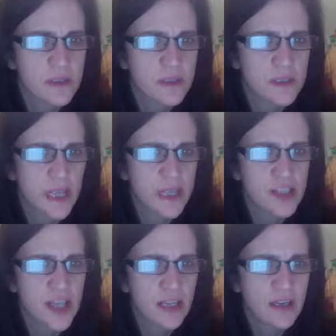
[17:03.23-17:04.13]
age and
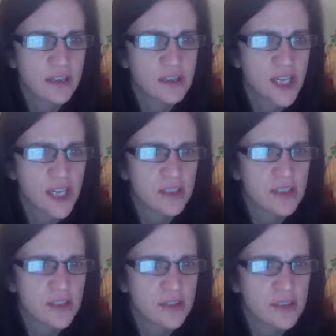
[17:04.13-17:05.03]
college age
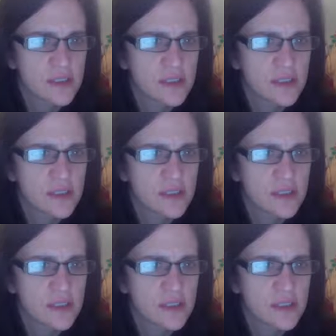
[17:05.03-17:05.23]
students.